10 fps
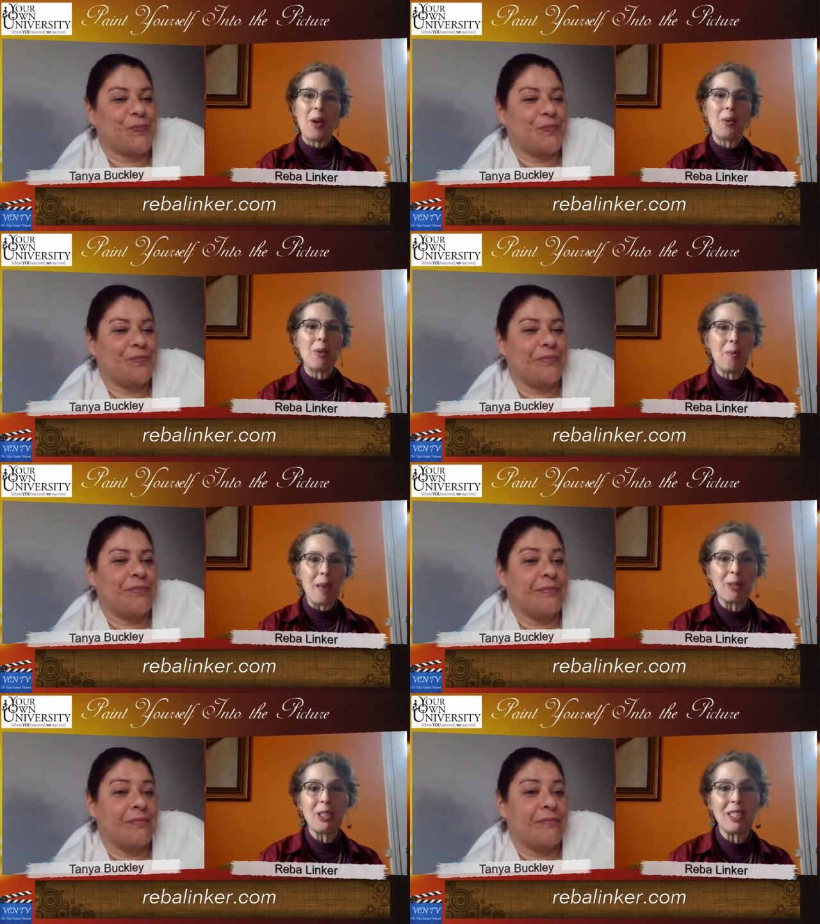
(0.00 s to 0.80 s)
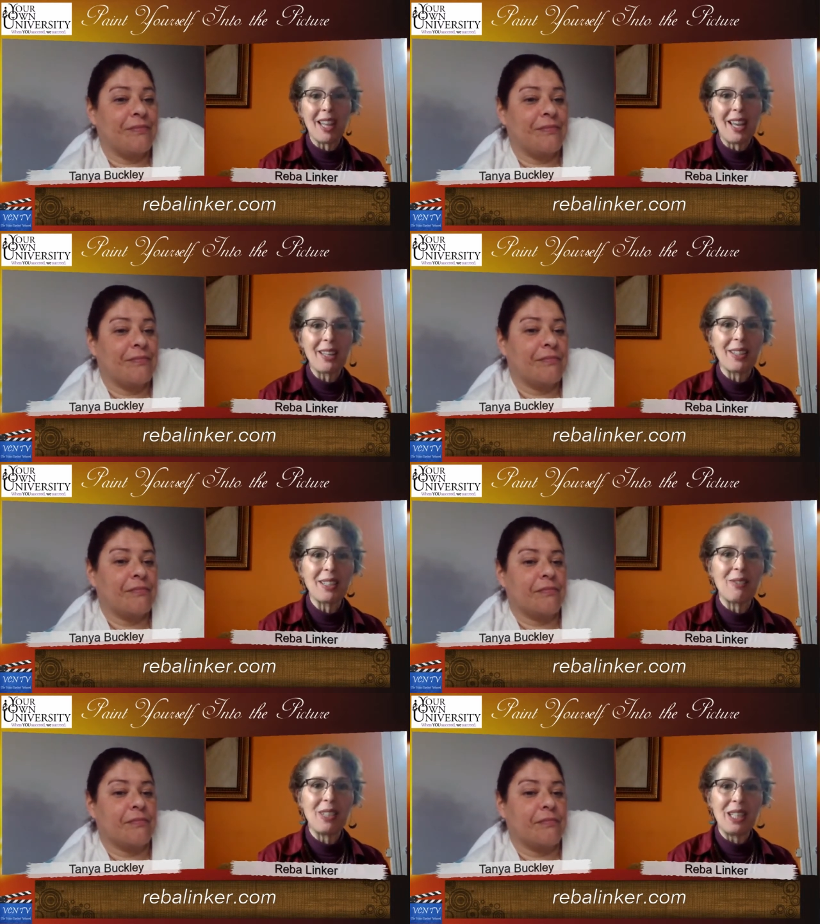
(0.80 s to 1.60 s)
Speaker 1: remember to like
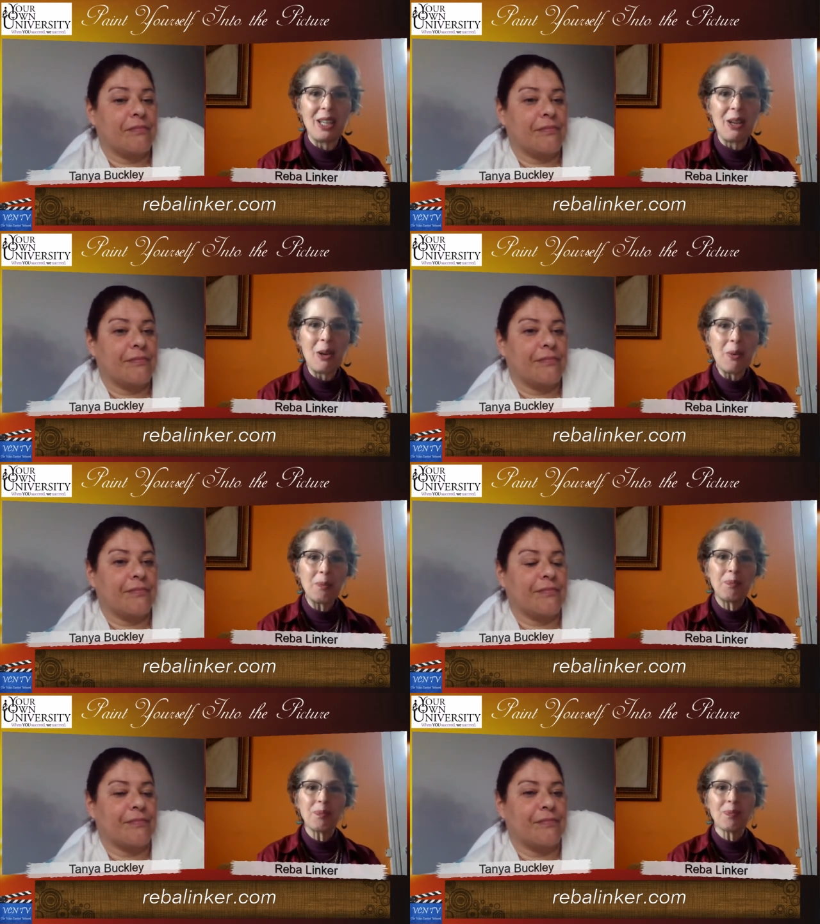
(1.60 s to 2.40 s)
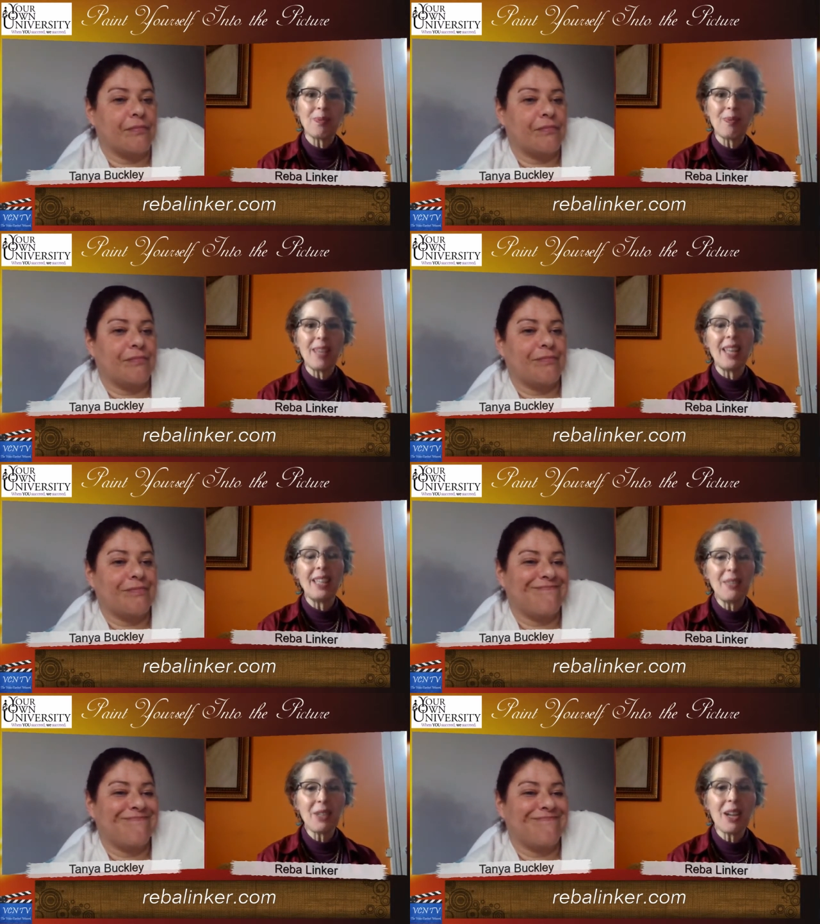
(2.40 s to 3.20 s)
this video and
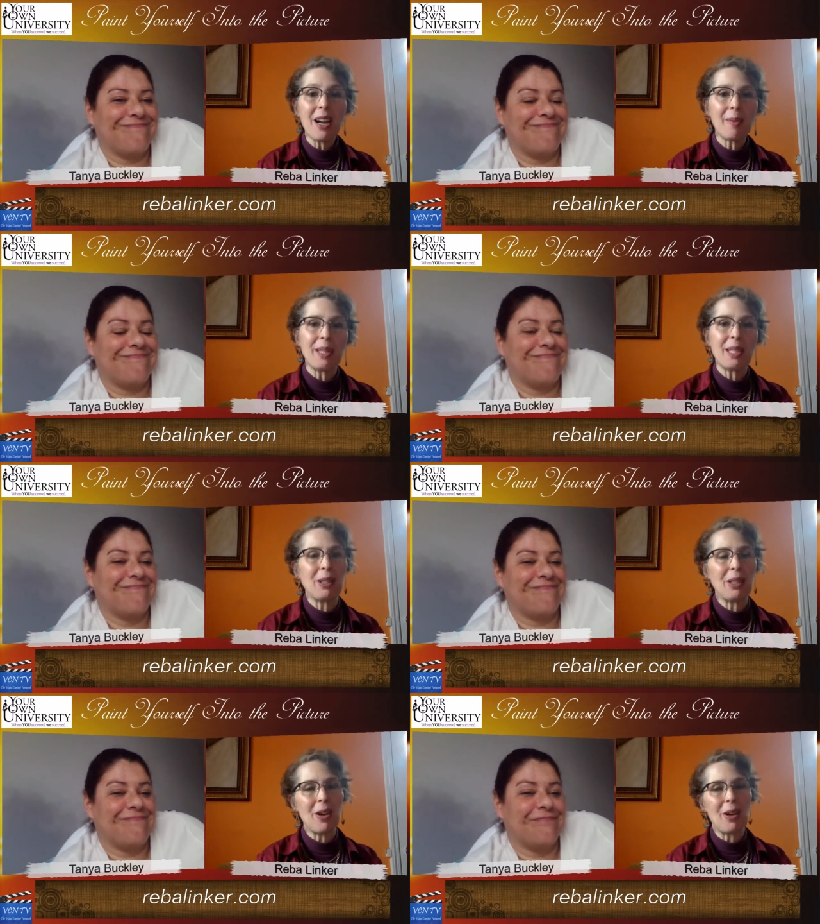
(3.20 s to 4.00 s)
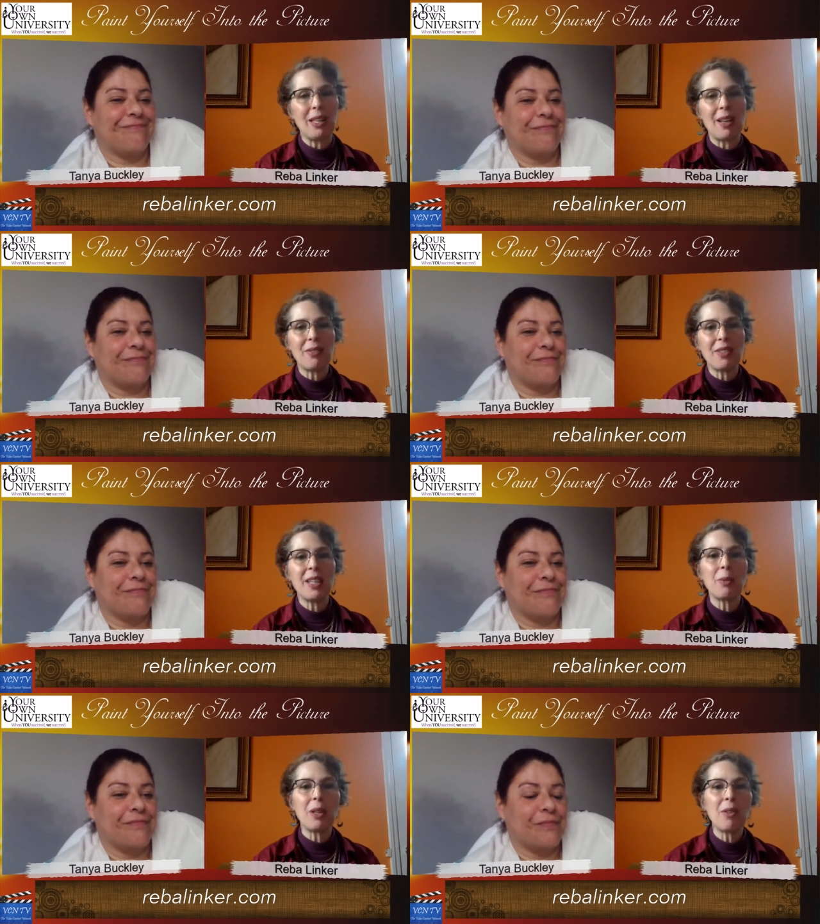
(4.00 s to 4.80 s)
leave your comments below. I love to
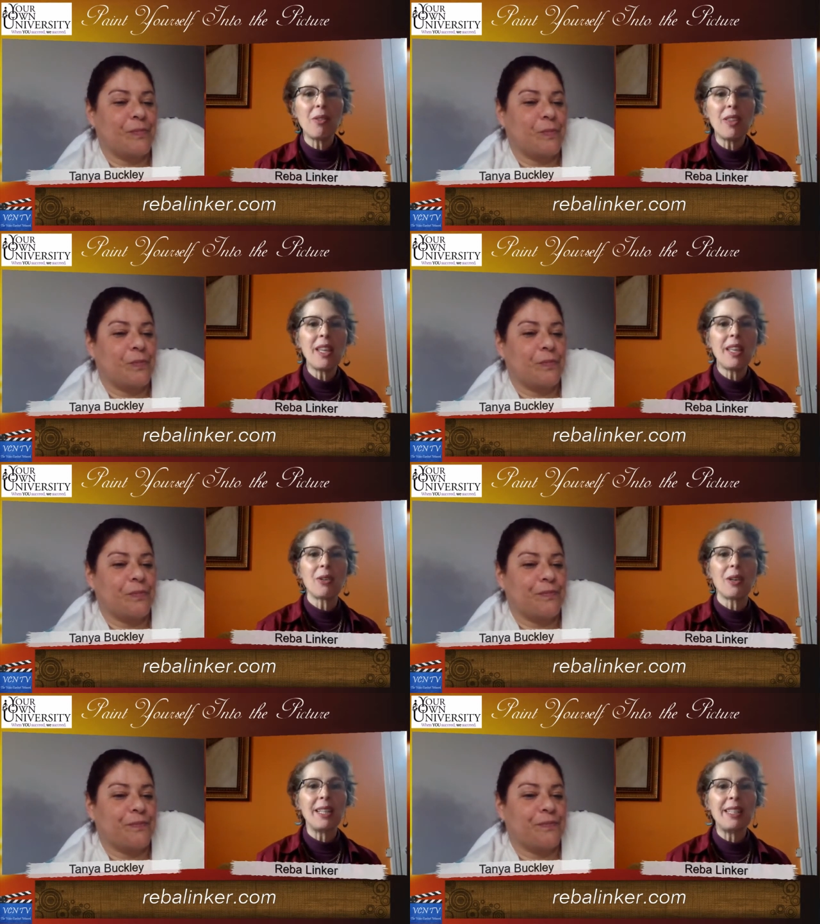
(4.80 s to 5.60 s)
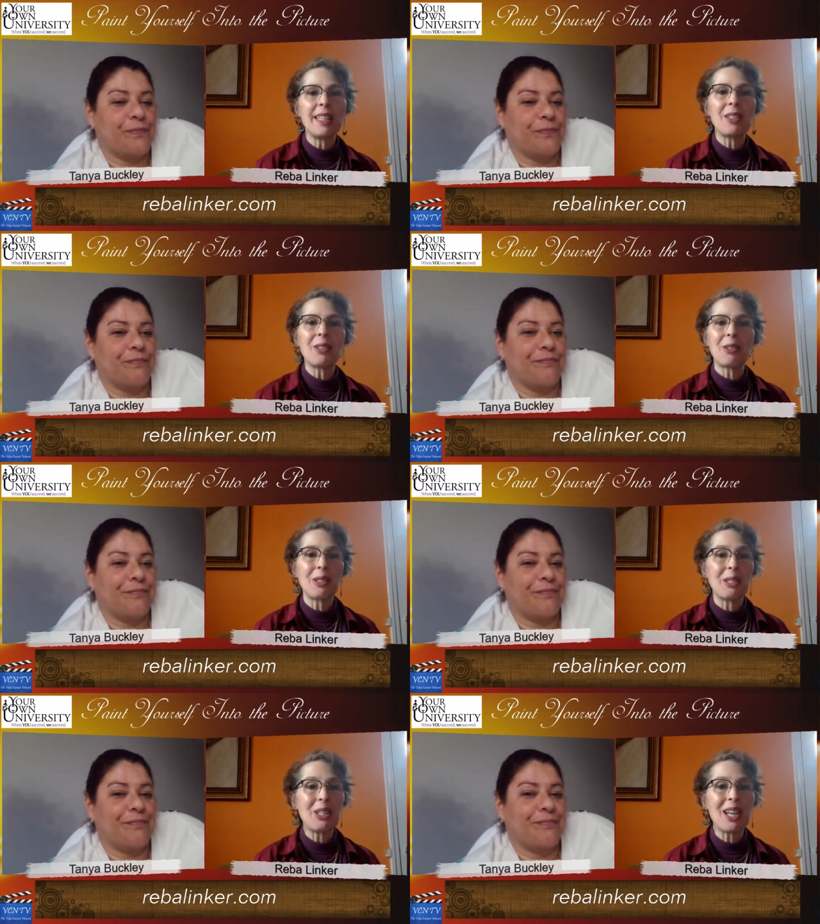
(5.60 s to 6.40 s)
hear what you think, your ideas, your
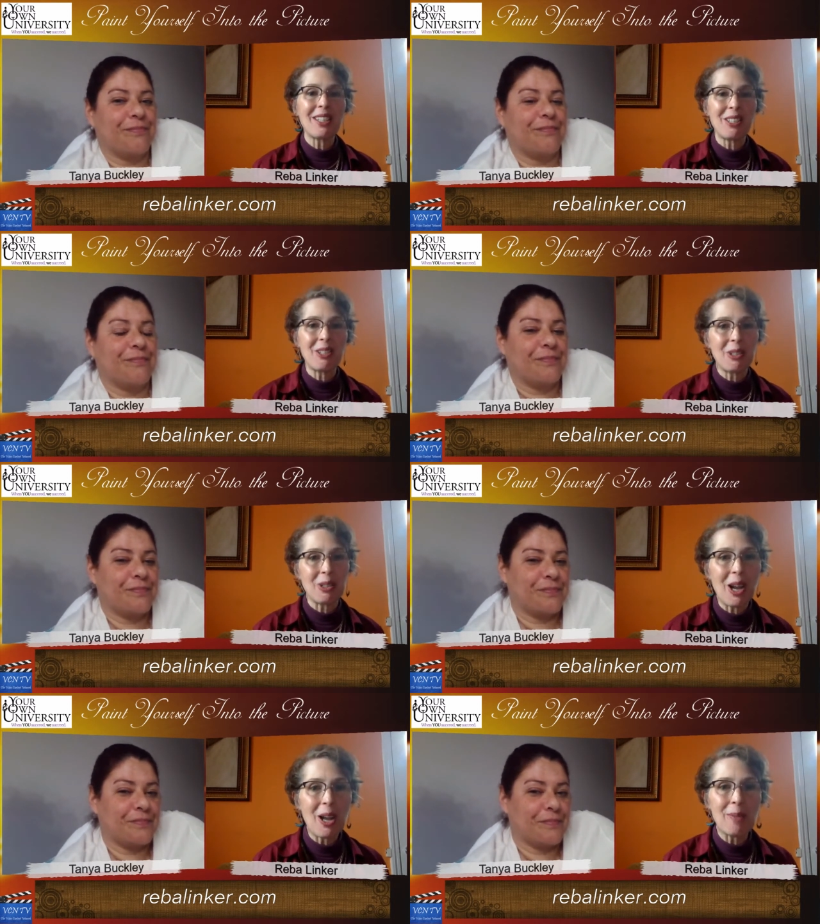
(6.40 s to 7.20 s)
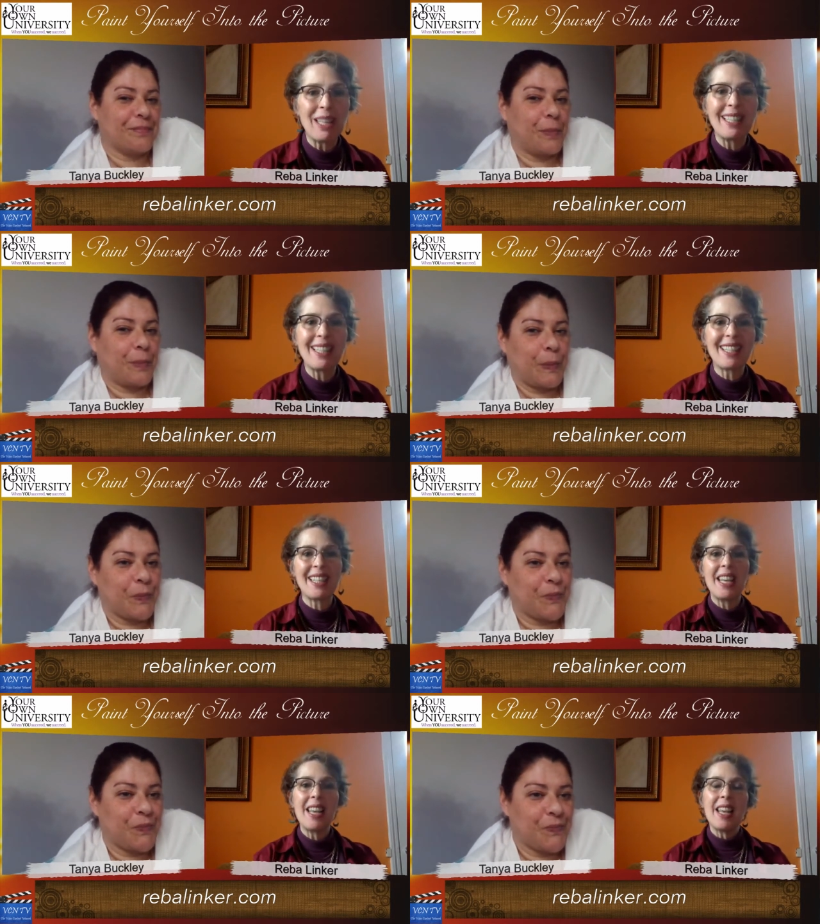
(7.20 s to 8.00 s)
suggestions, your comments.
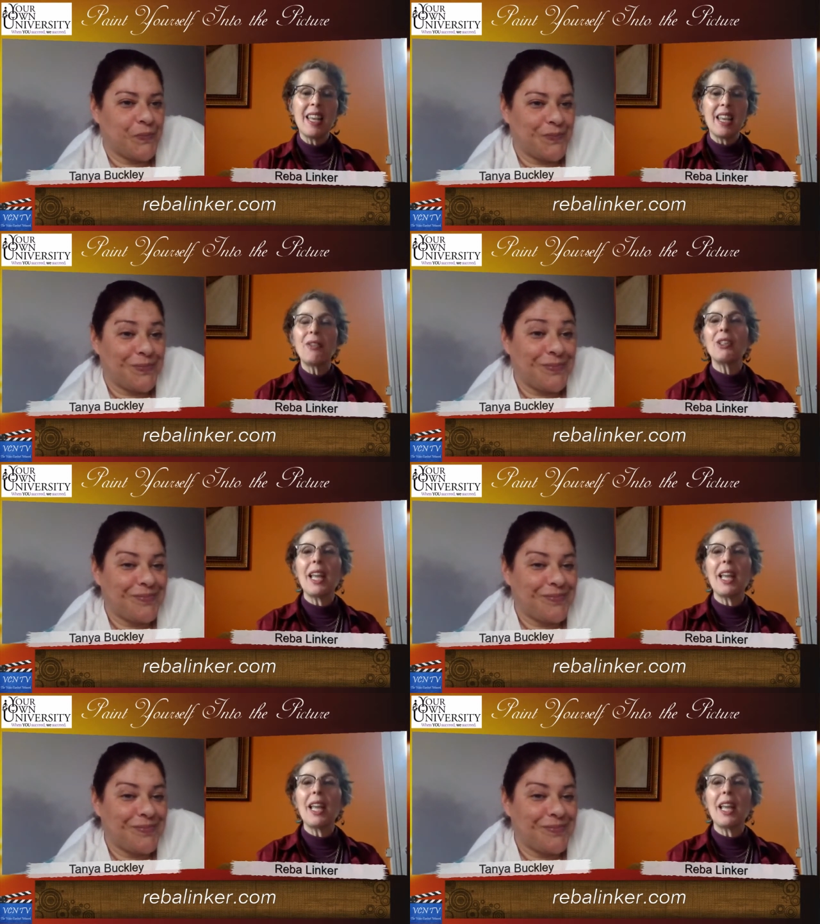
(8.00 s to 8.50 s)
If